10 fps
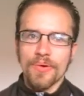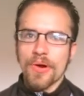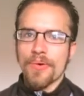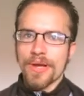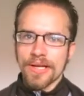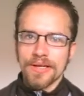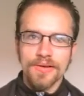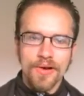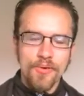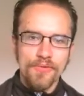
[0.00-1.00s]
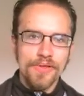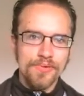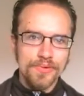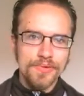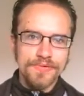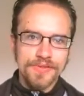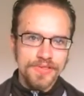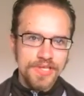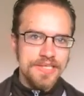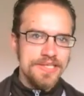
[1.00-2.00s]
going over the roofs,
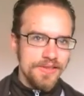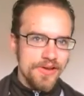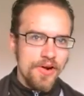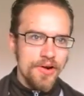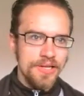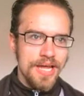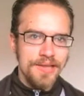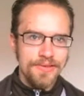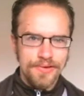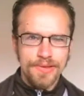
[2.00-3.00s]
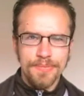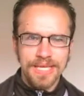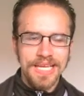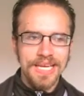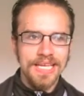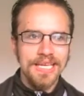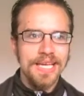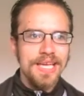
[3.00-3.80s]
chasing the hard line there at the beginning?